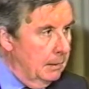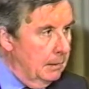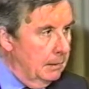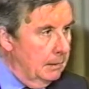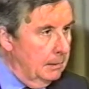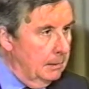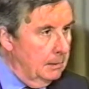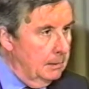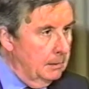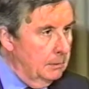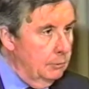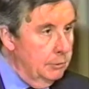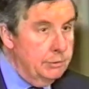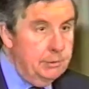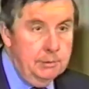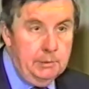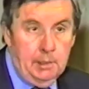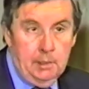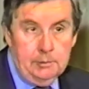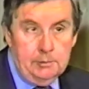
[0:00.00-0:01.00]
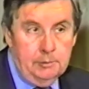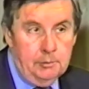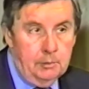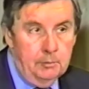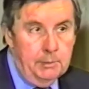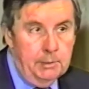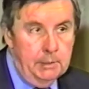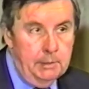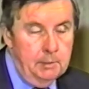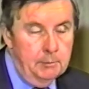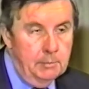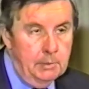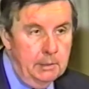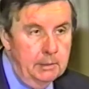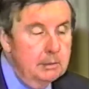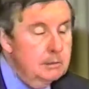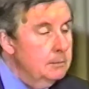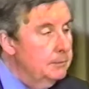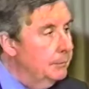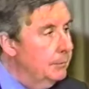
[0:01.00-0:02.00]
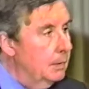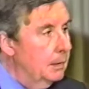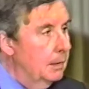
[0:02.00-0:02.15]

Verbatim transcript: uh, which is not German in blood,